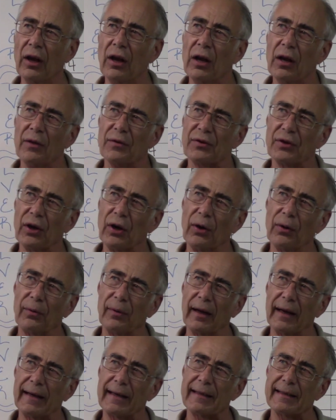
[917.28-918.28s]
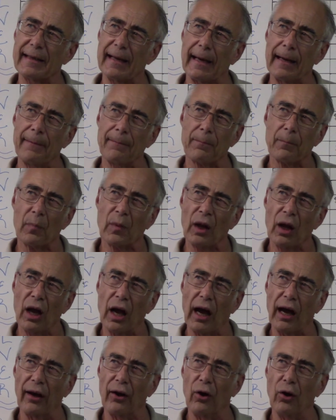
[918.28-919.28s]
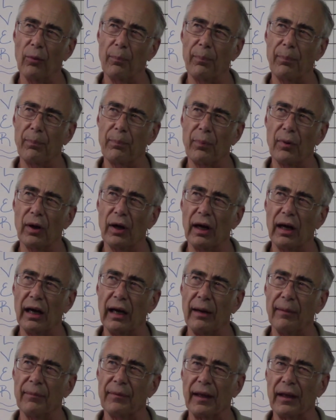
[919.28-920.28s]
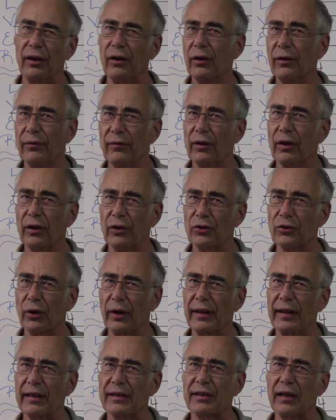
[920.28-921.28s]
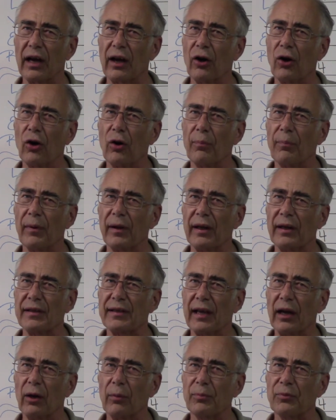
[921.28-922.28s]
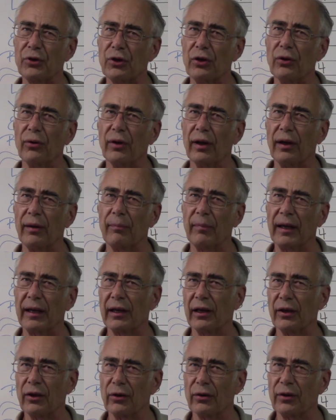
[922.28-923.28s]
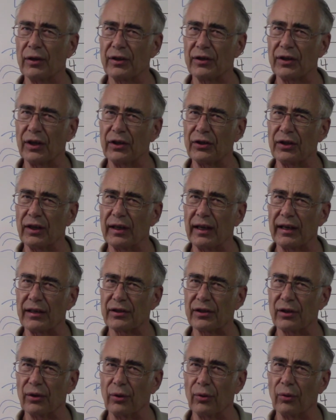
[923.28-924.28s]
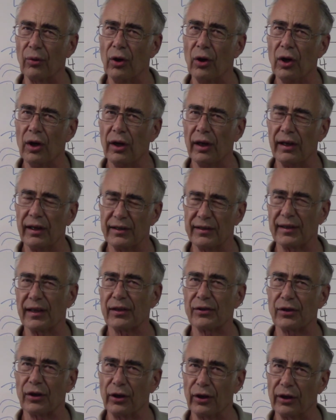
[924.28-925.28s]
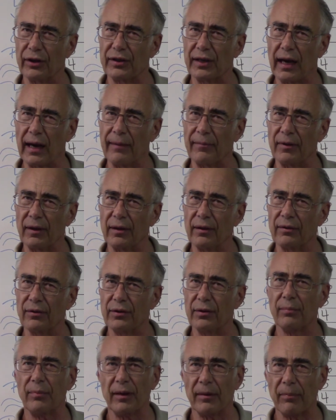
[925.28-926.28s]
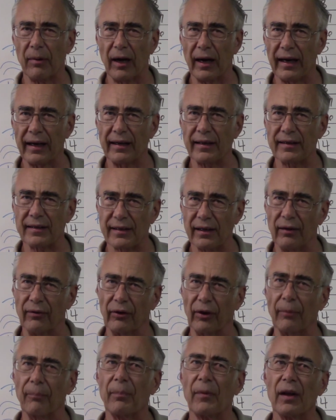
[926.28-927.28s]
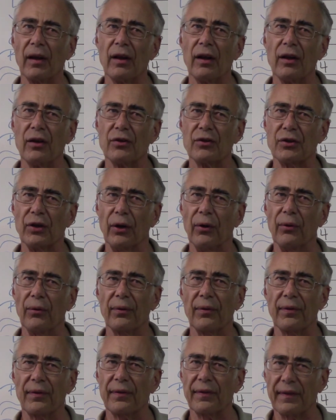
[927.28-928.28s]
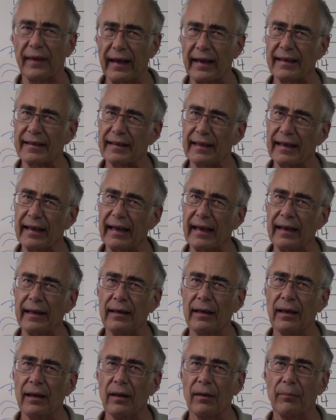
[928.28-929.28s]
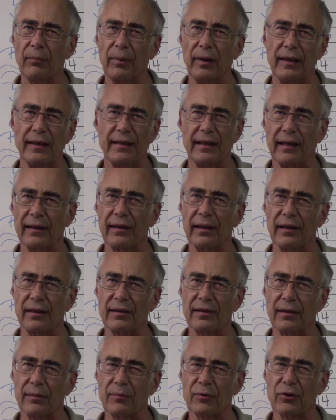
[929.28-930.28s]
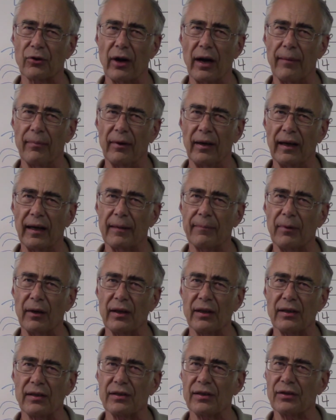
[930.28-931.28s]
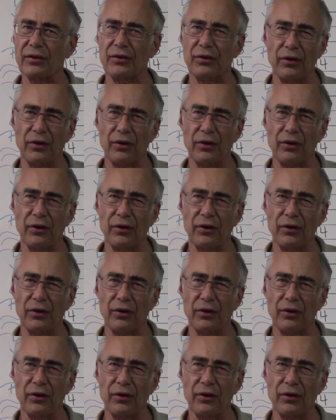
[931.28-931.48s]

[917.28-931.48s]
So like I said, I hope that you've enjoyed this. I hope it's helped you in making your decision as to, is this a good time to be buying silver. So thanks again. Please hit the subscribe and like buttons.